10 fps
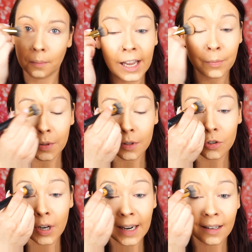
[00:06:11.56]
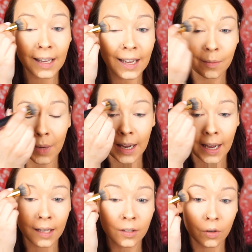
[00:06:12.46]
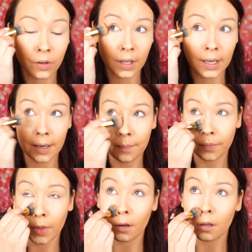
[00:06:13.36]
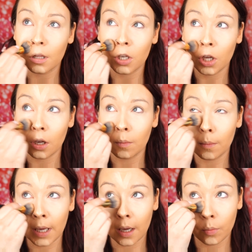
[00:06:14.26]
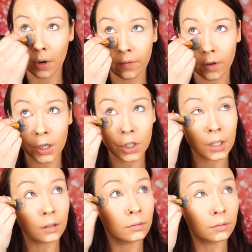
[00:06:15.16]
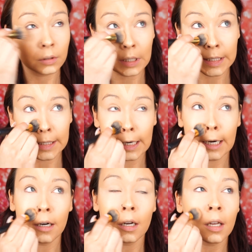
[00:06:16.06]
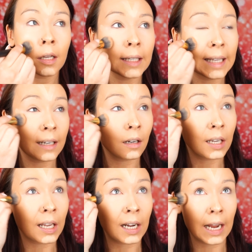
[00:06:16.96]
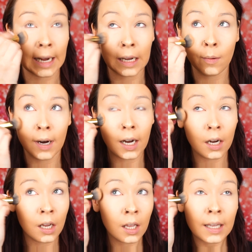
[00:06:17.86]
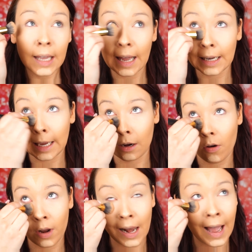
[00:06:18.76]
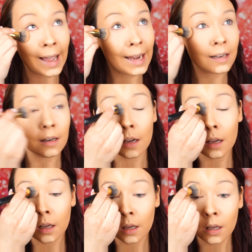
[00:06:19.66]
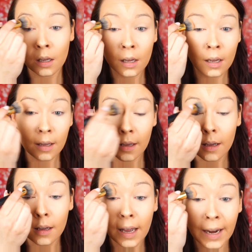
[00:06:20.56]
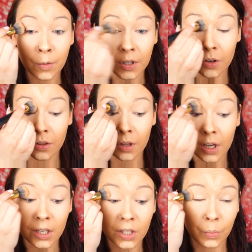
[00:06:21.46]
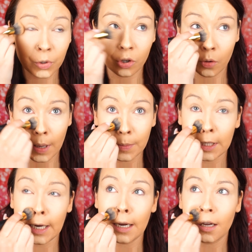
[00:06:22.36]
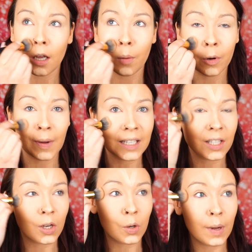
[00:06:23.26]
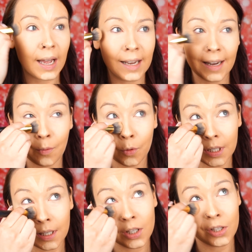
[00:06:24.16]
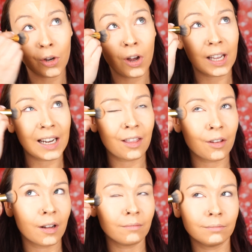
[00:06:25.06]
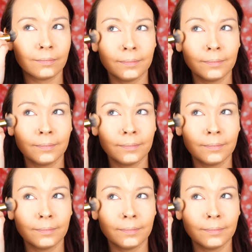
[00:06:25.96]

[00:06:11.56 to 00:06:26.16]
I've been trying to get my hands on the new Makeup Revolution concealer. Cannot get it anywhere, can't get it online. I was on the Superdrug website a couple of weeks ago and it was in stock, and I thought,